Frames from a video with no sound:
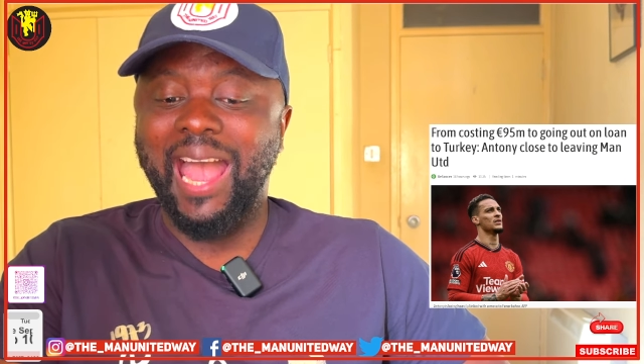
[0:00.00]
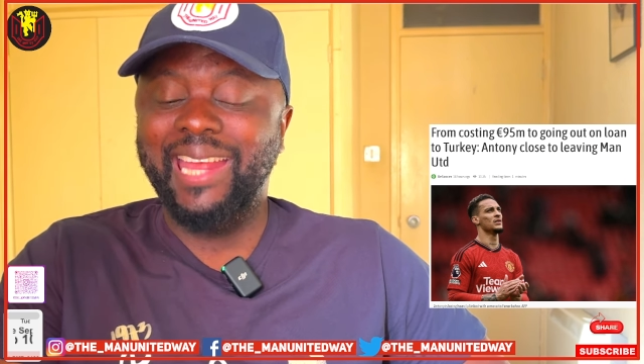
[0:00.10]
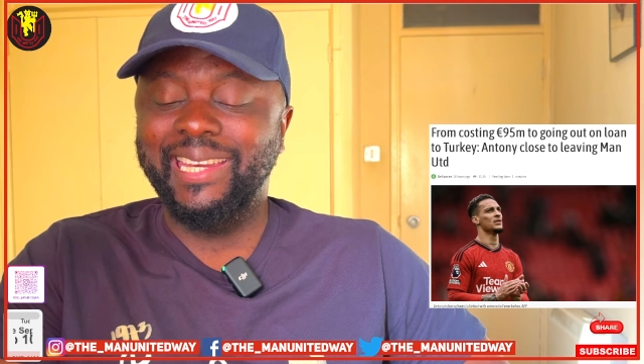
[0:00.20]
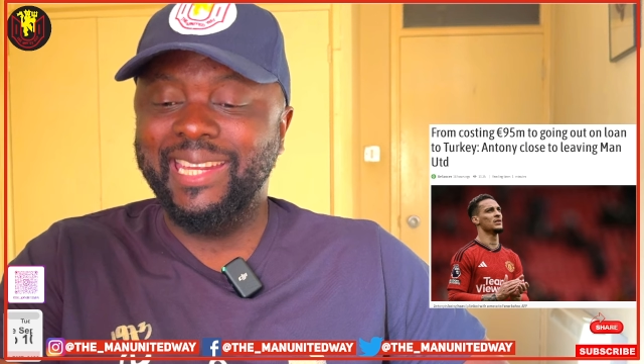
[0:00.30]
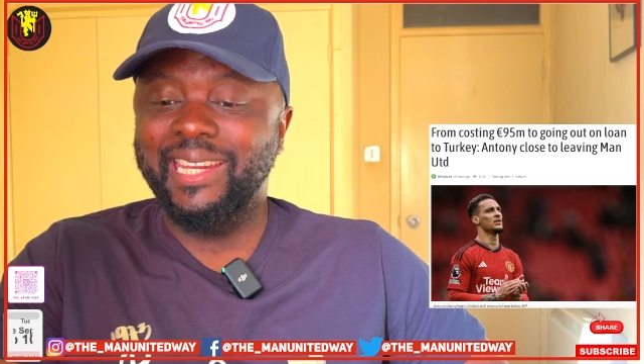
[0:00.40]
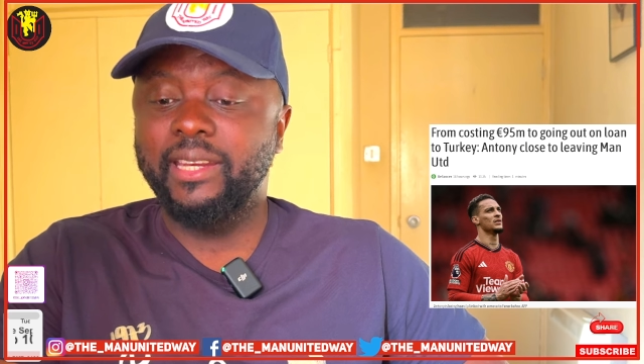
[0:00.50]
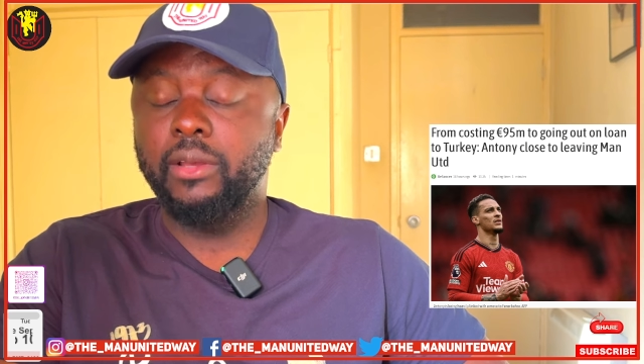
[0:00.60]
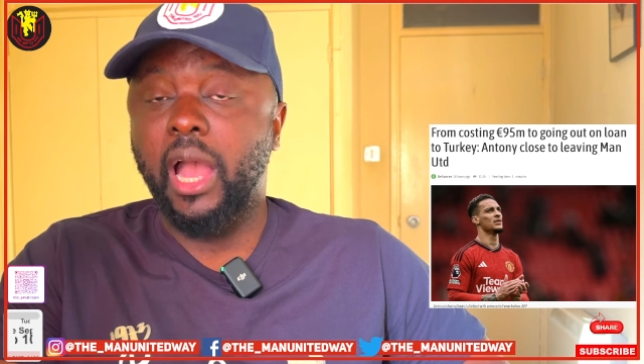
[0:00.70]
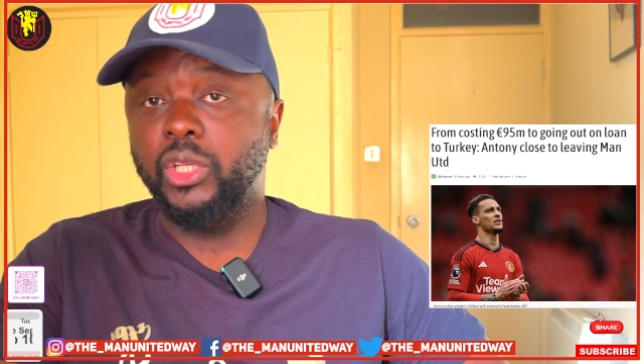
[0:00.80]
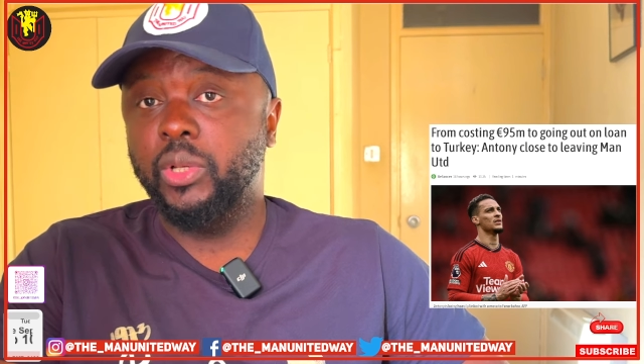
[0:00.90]
I didn't
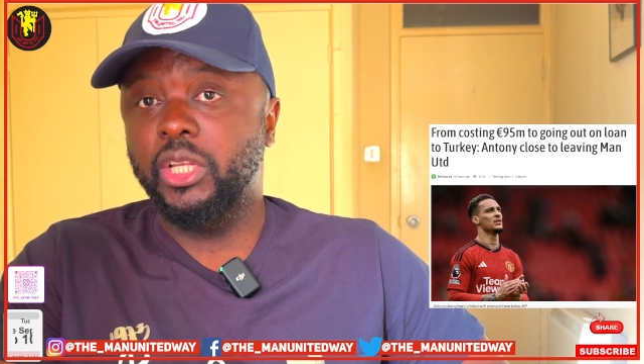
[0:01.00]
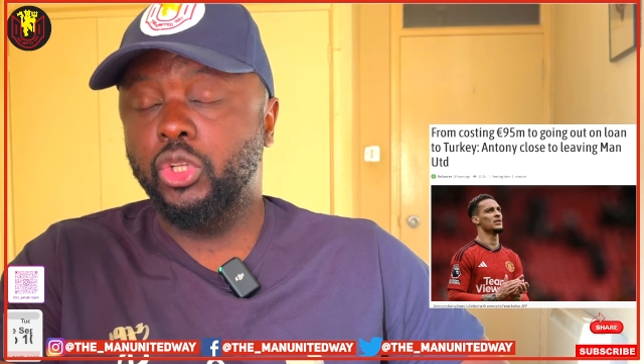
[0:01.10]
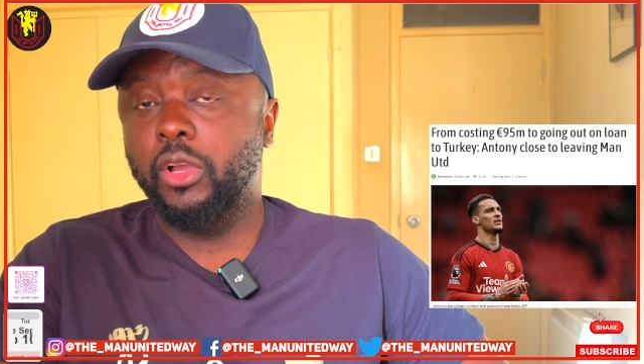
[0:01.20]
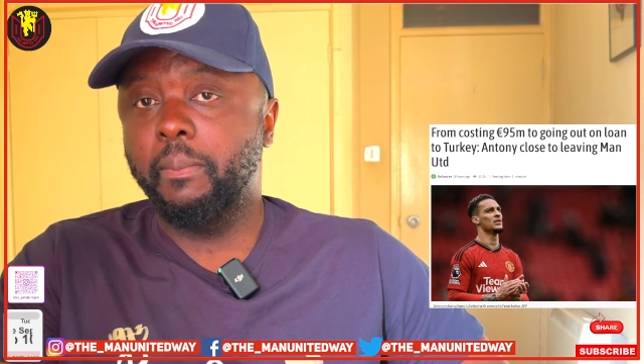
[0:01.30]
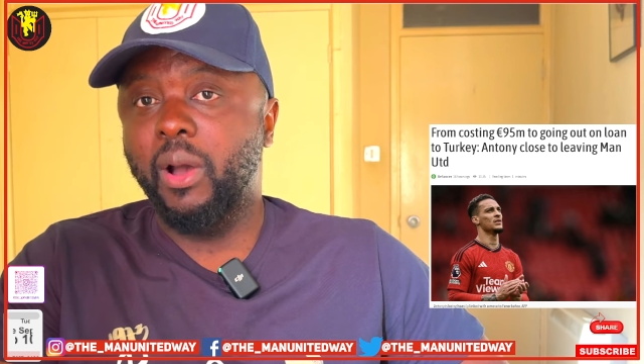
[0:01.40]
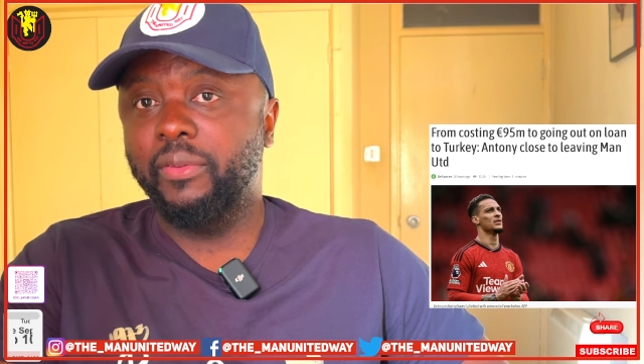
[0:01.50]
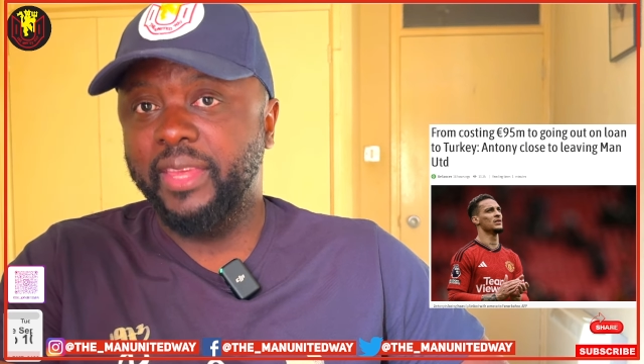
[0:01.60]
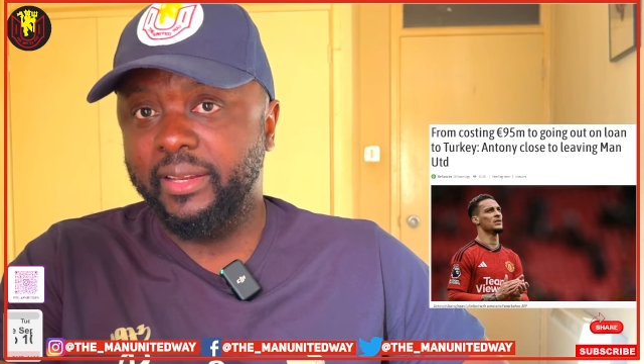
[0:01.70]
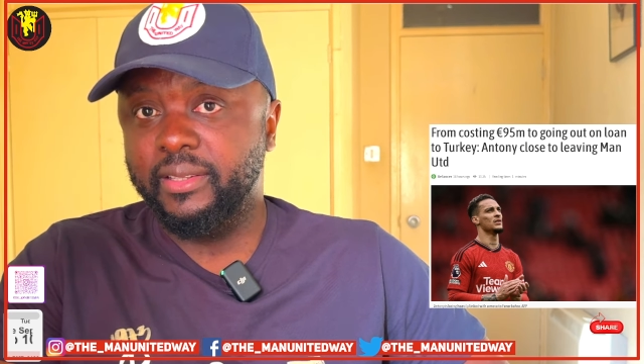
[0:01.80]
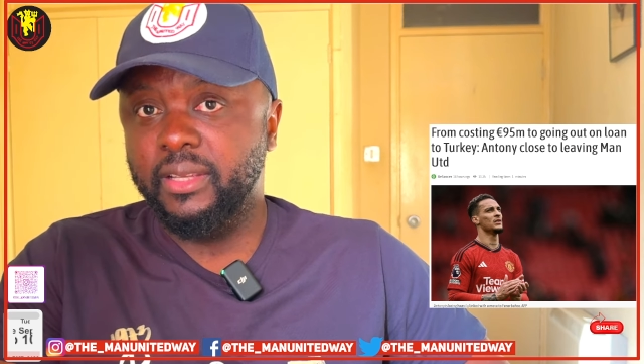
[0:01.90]
actually talk about it